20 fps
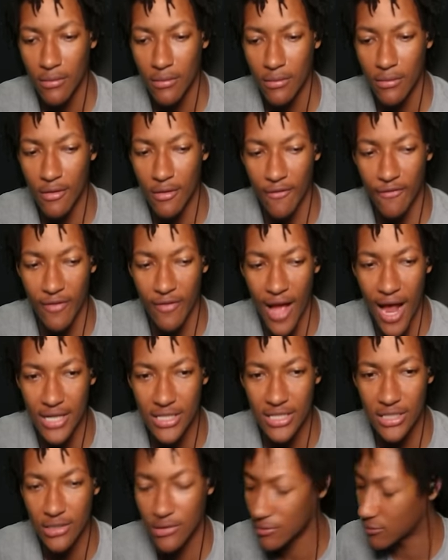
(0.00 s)
The flash
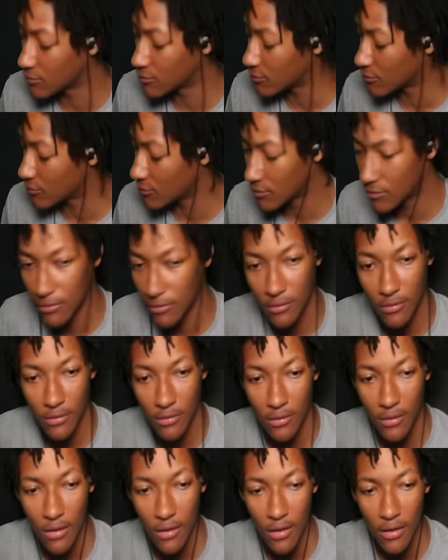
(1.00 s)
can...
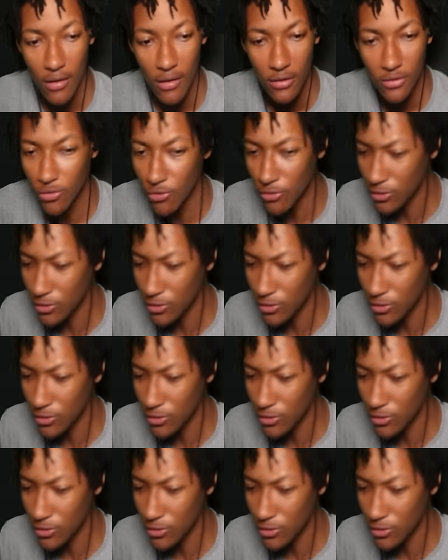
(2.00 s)
Who's